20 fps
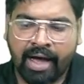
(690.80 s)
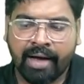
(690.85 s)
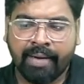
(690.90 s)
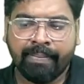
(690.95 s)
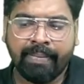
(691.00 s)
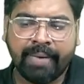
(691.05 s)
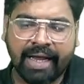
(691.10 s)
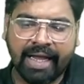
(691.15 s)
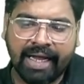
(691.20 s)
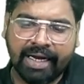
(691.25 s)

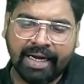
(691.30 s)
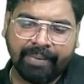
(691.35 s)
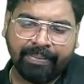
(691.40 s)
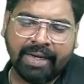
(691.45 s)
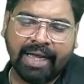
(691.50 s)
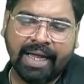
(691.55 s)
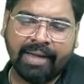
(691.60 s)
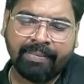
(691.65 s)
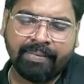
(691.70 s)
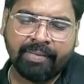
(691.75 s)
Breakup
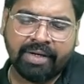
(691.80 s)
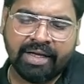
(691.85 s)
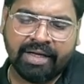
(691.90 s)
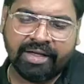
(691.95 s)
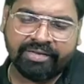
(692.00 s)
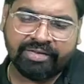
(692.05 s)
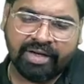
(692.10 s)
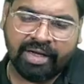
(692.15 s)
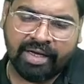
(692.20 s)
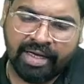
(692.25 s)
time
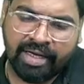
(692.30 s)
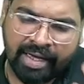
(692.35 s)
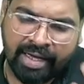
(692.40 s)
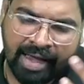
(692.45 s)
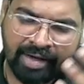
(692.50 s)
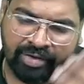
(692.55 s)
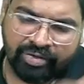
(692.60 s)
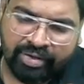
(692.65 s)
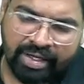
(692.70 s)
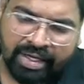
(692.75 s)
test,
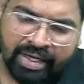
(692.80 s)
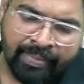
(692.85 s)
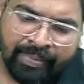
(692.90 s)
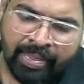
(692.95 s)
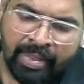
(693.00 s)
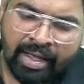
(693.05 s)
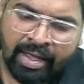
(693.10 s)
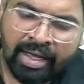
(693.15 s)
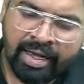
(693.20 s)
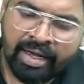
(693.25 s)
actually
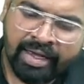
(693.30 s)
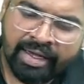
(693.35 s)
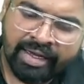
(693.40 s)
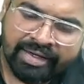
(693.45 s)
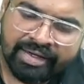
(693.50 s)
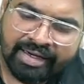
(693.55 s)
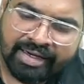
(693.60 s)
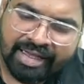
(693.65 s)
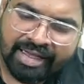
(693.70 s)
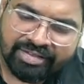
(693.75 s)

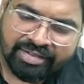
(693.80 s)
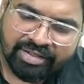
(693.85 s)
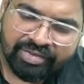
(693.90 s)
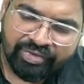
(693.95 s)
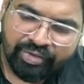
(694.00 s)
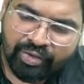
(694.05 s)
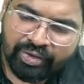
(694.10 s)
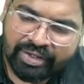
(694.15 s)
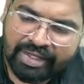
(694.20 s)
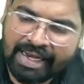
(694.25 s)
it tests
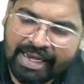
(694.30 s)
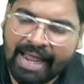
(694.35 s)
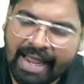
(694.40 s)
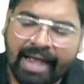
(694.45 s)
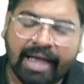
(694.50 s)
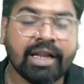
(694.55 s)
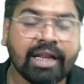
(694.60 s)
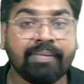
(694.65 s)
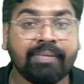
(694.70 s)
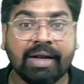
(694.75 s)
for the
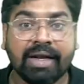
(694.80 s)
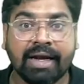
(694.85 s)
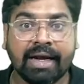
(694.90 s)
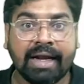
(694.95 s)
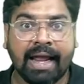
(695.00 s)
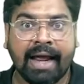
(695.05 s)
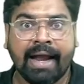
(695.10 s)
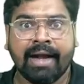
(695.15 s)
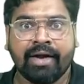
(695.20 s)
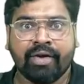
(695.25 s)
lacrimal
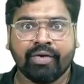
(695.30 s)
gland.